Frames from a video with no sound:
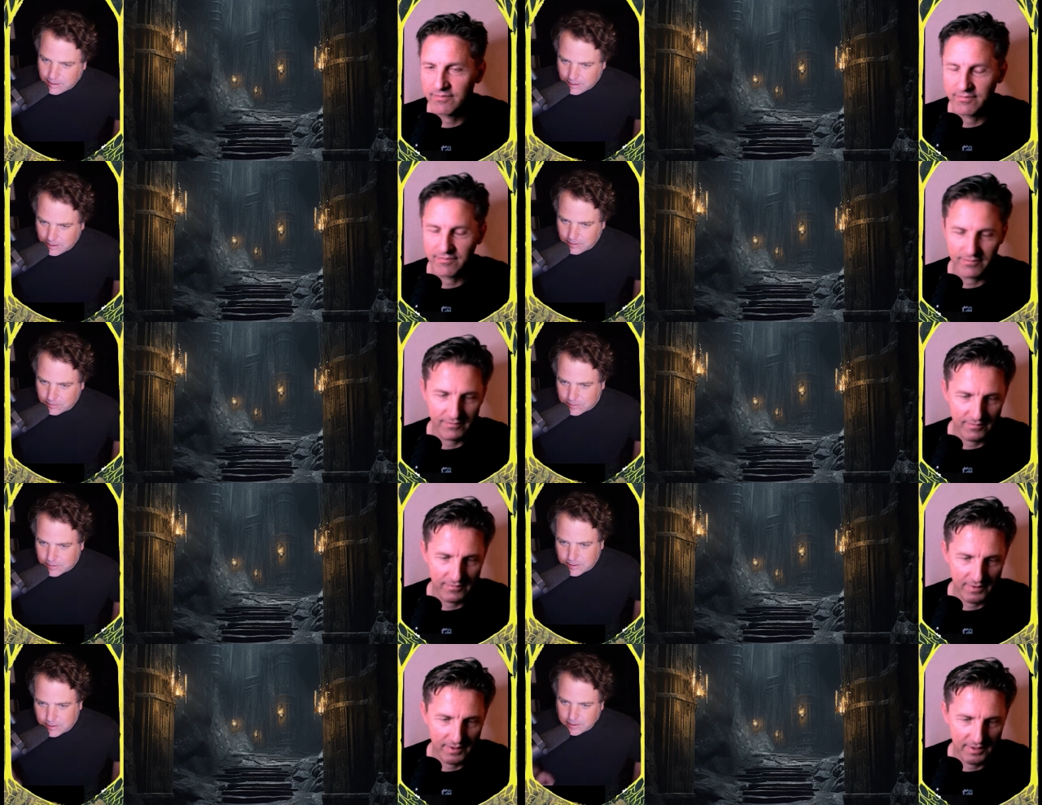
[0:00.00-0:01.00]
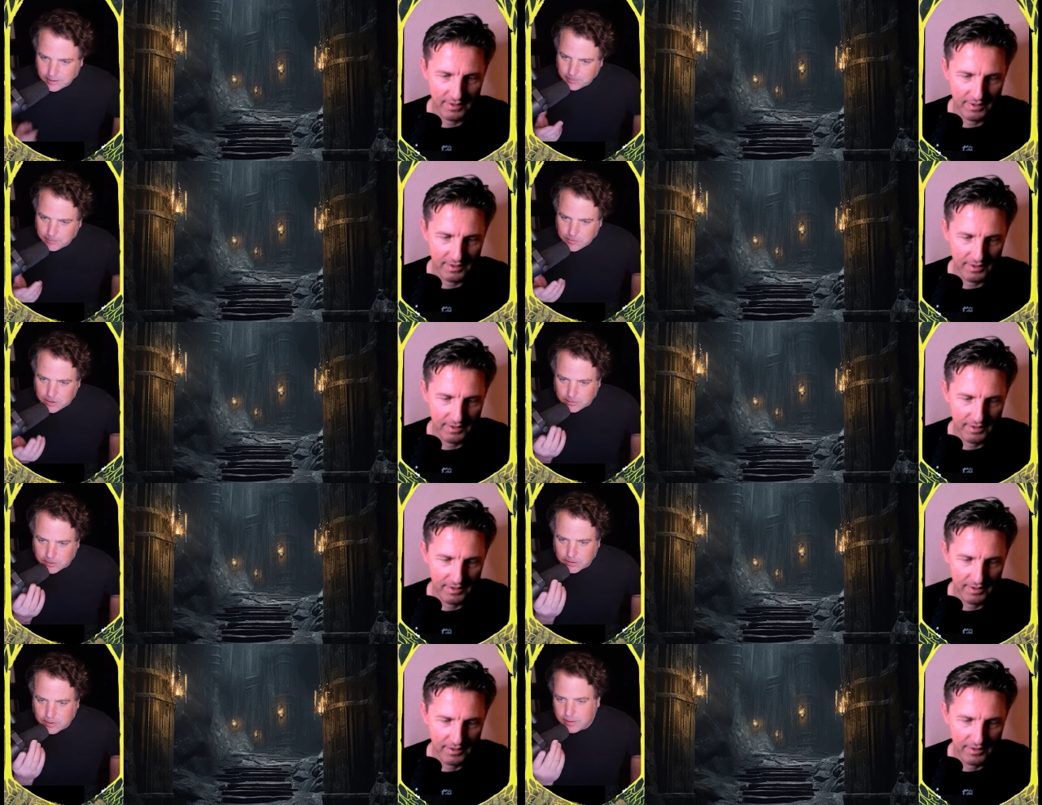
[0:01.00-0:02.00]
Speaker 1: housed,
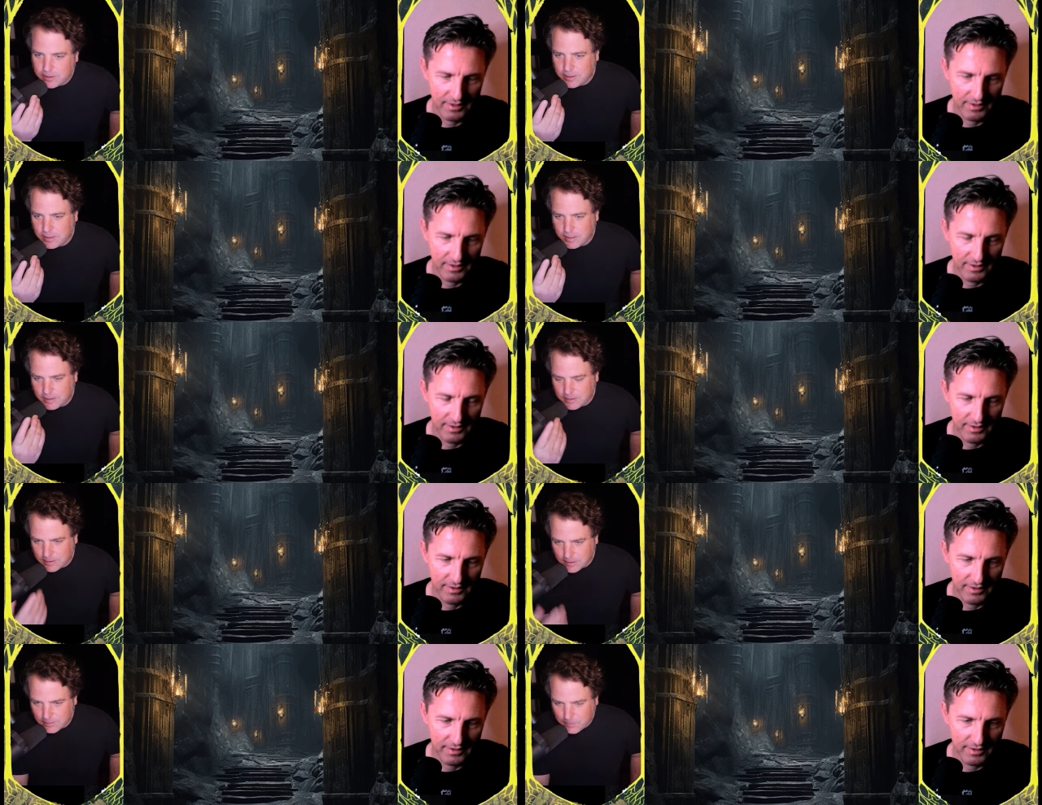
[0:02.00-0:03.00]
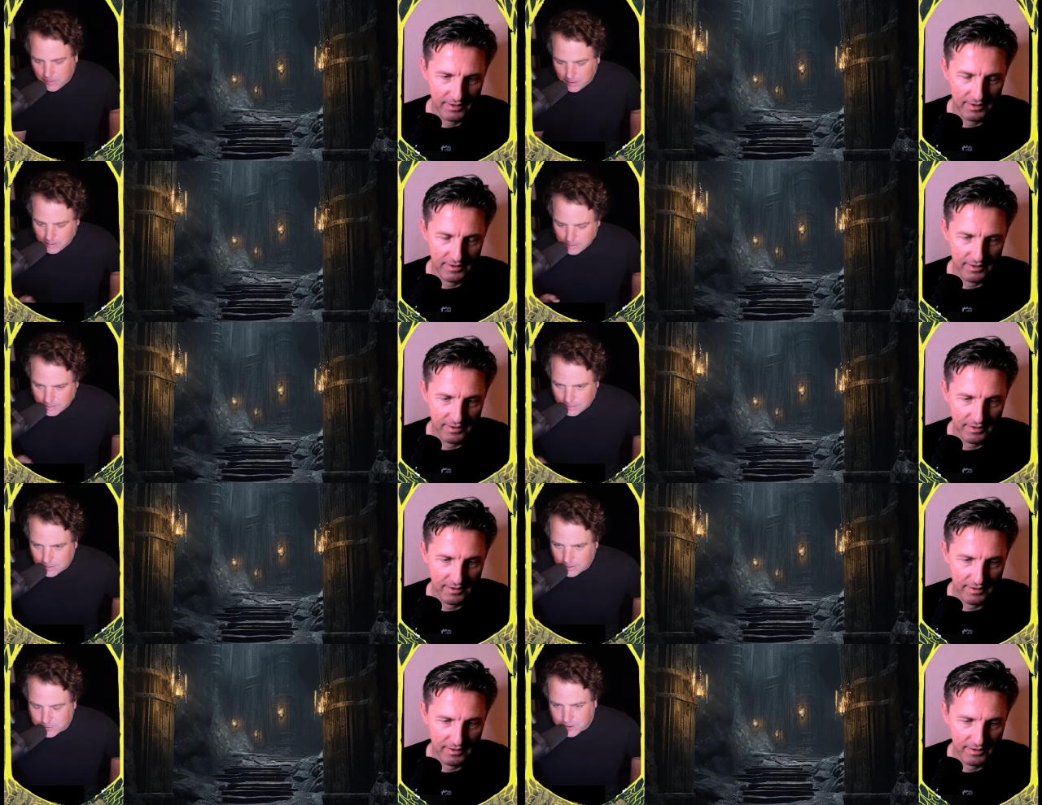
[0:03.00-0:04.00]
sheltered, and uh,
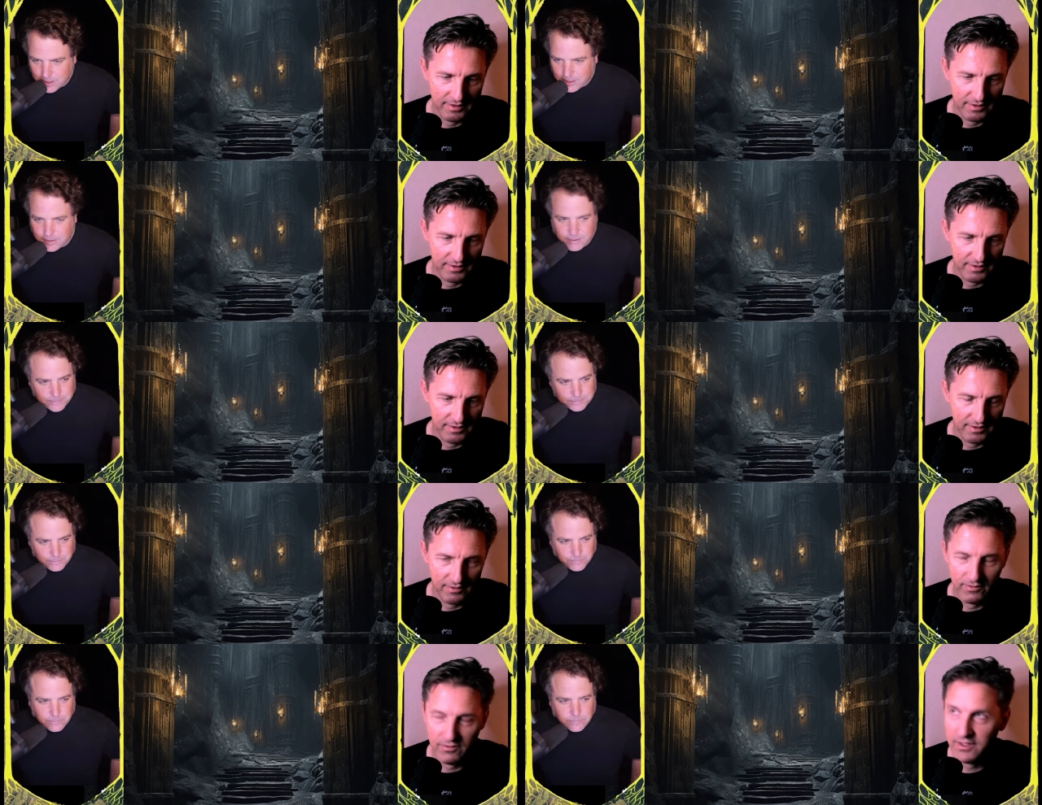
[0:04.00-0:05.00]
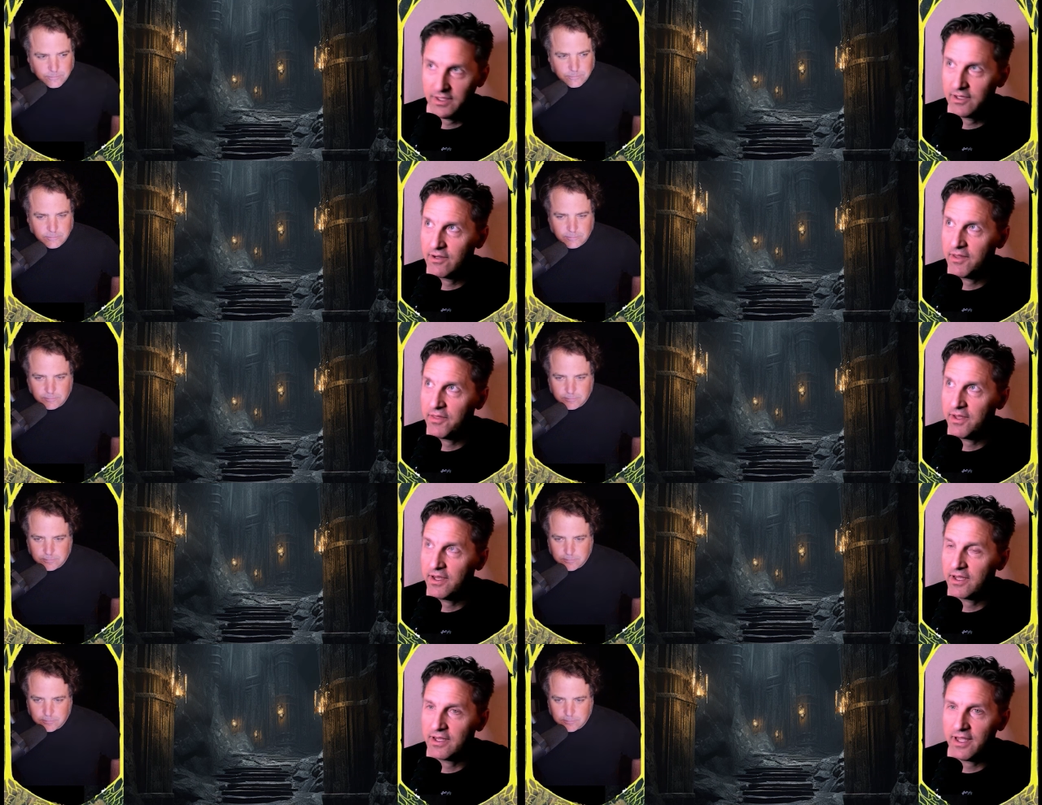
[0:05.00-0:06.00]
entertained.
Speaker 2: Well, you know, I
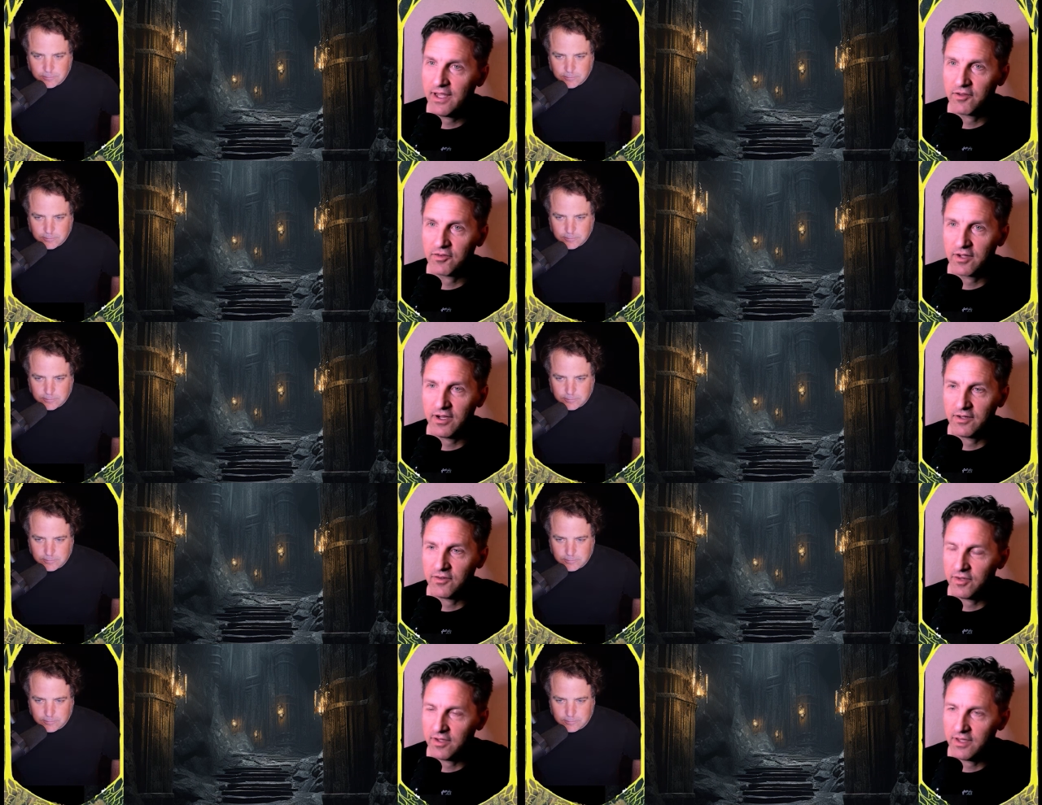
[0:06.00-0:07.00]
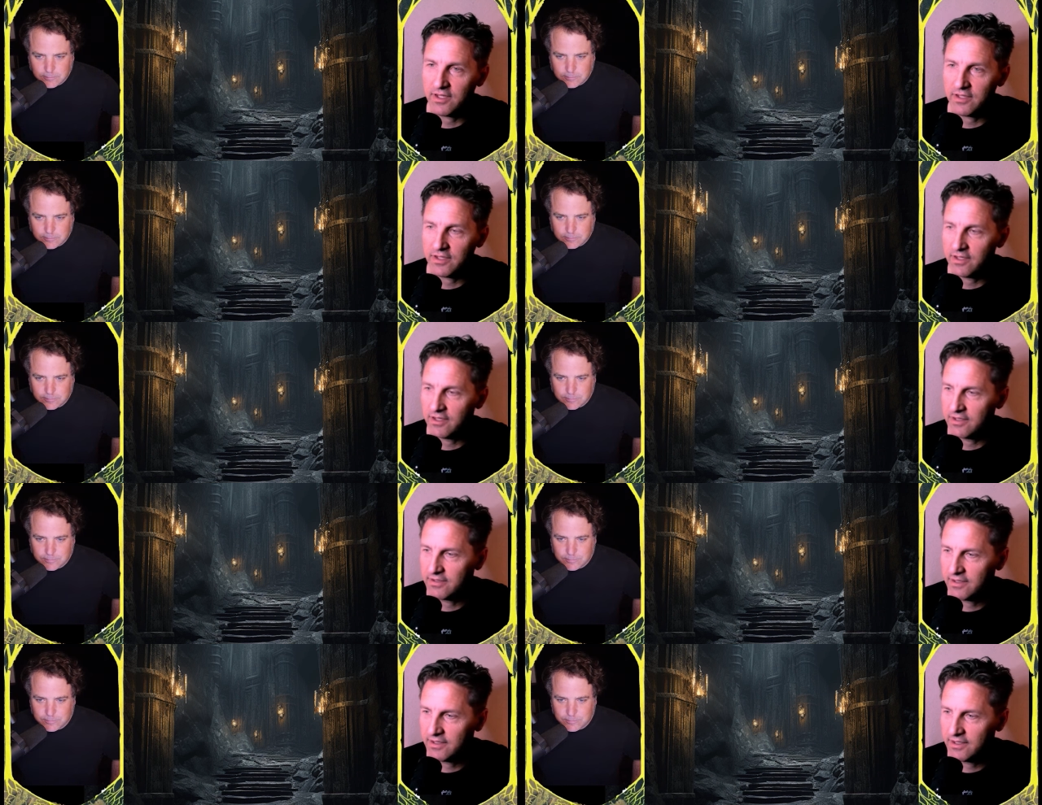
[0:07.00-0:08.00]
think uh, Genghis Khan said that
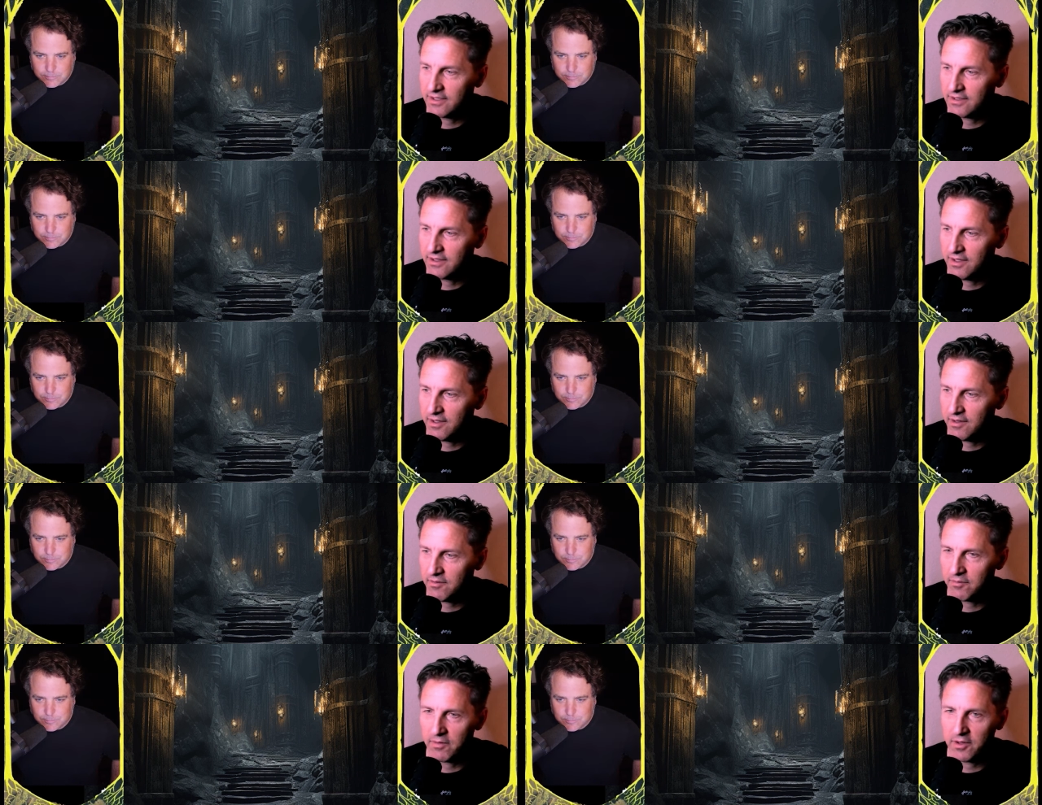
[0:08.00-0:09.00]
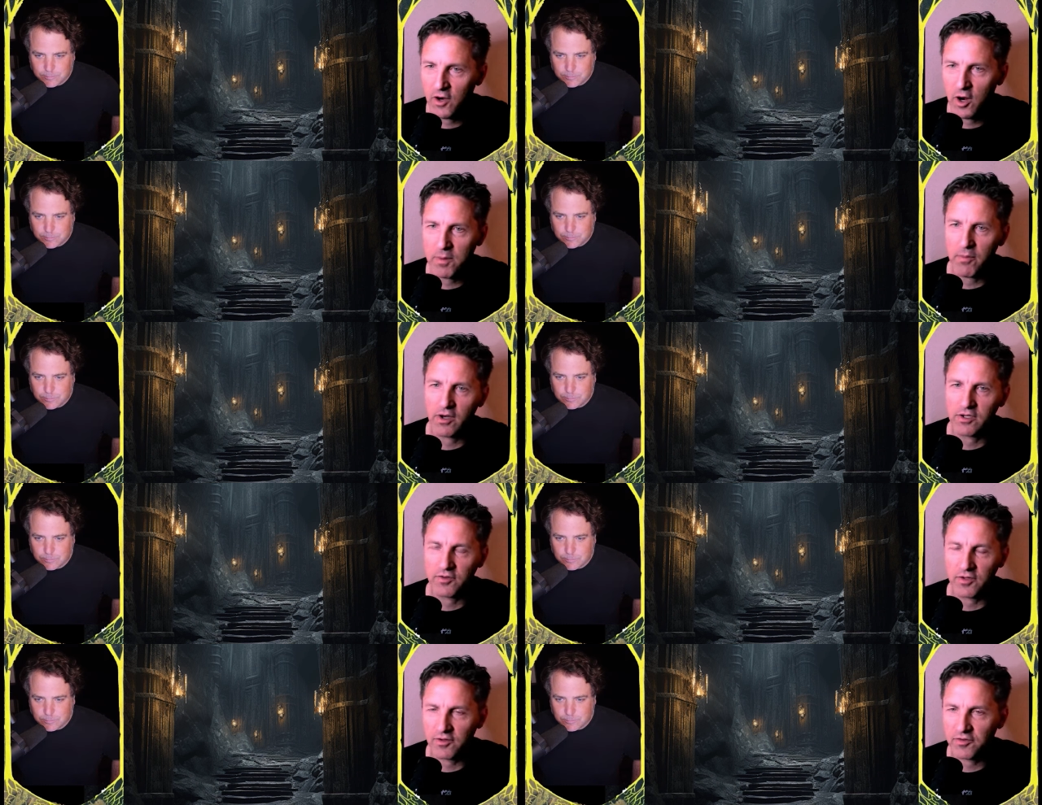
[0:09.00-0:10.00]
uh, uh, uh an army
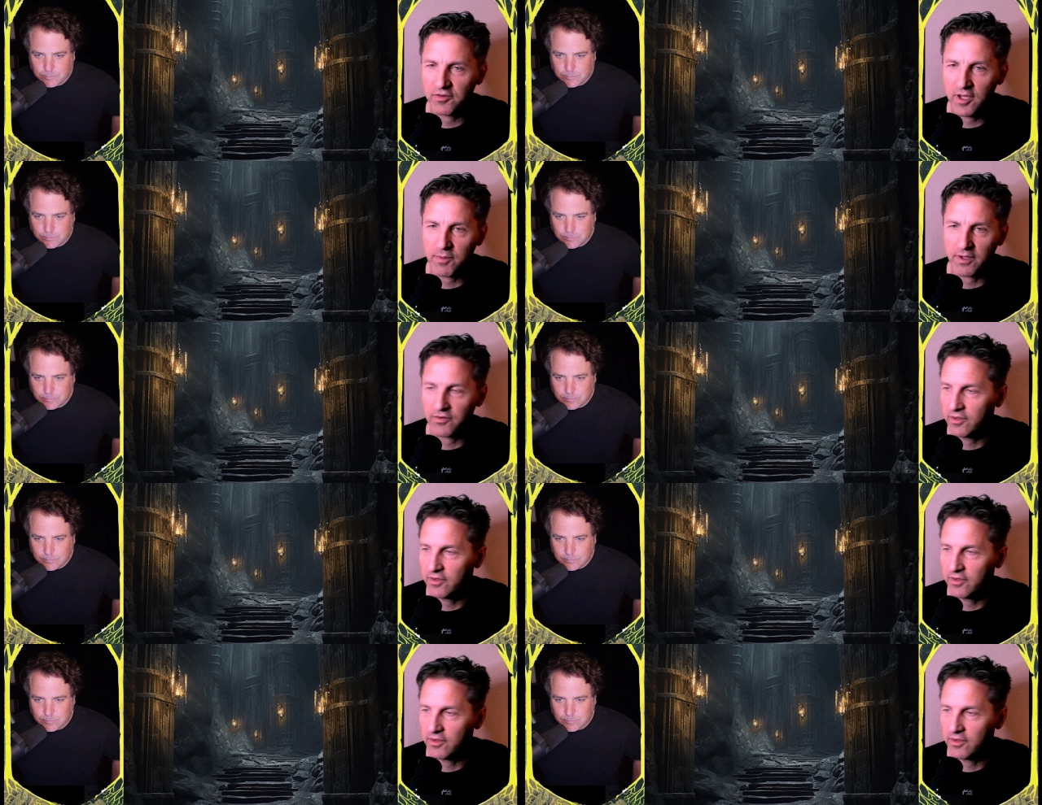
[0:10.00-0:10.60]
marches on their stomach,